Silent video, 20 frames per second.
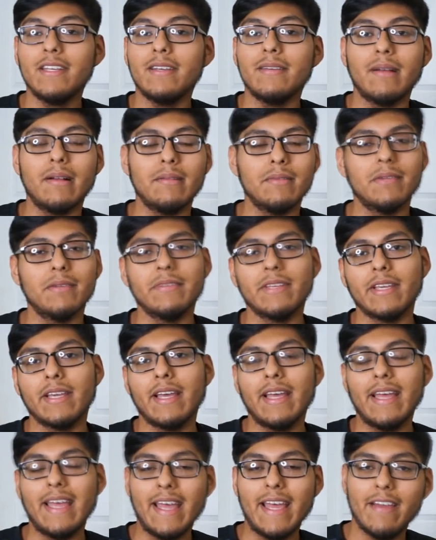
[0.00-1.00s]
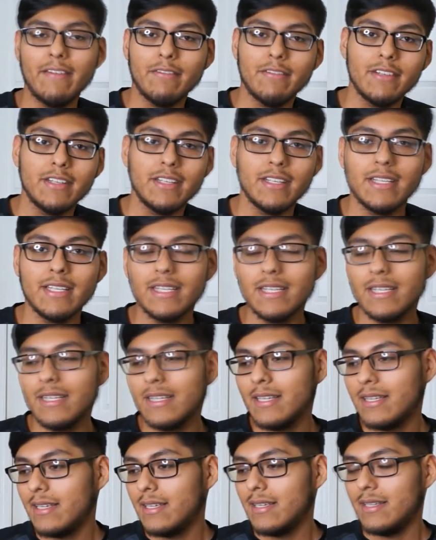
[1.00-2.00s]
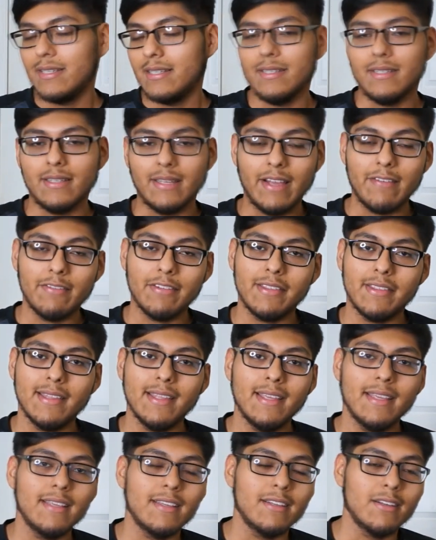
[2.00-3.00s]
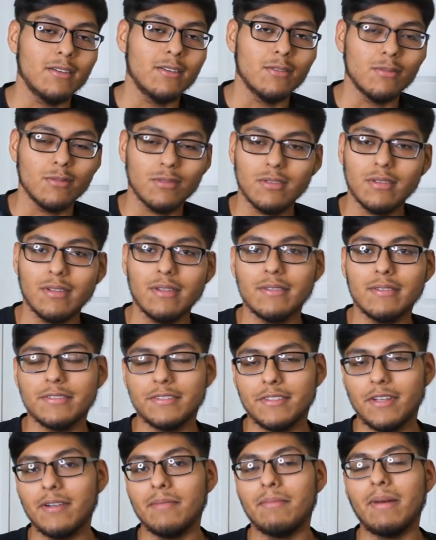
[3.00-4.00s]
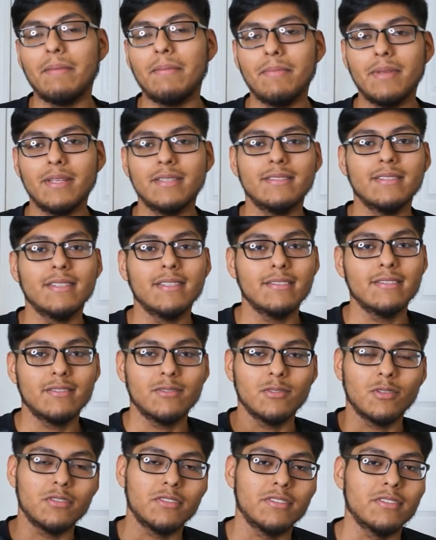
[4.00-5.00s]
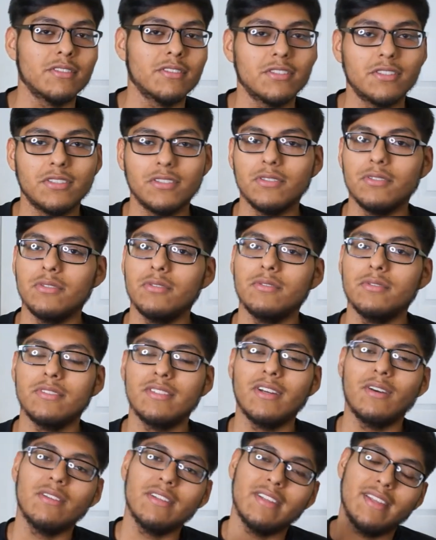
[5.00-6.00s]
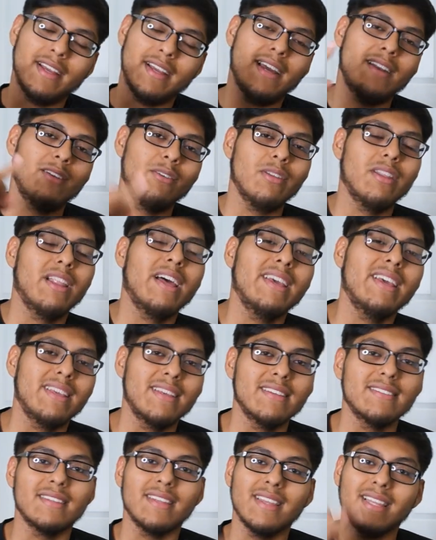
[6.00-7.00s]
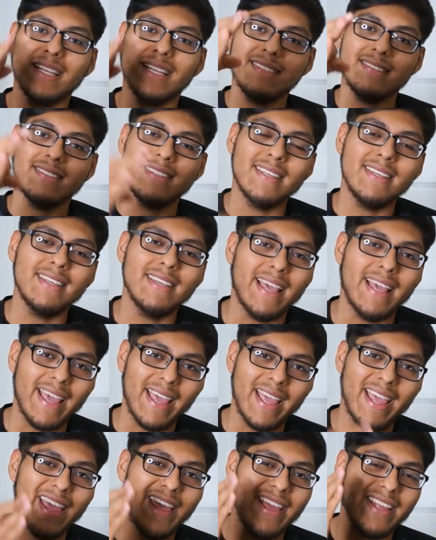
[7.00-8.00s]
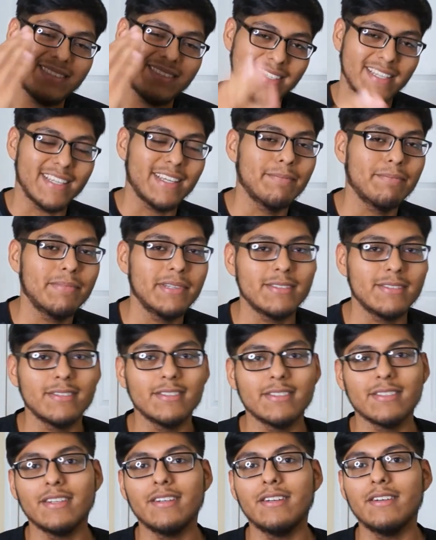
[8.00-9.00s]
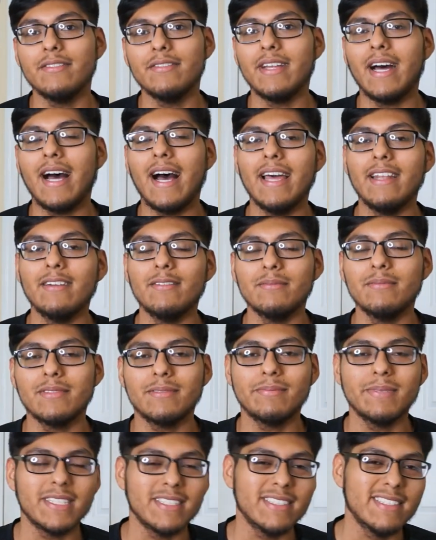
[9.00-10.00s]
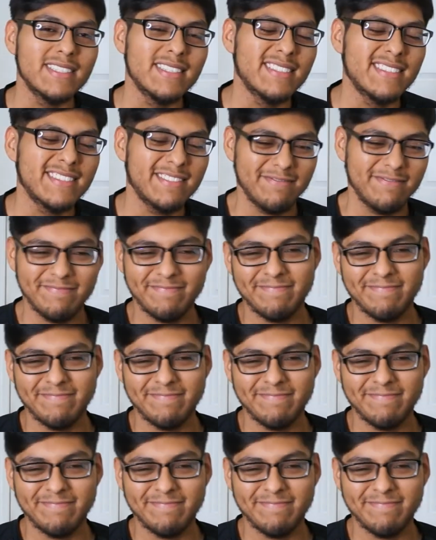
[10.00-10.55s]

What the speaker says: I'm loving everything, you know, starting my business, sourcing shoes. The only thing I don't like is listing and taking pictures of the items, because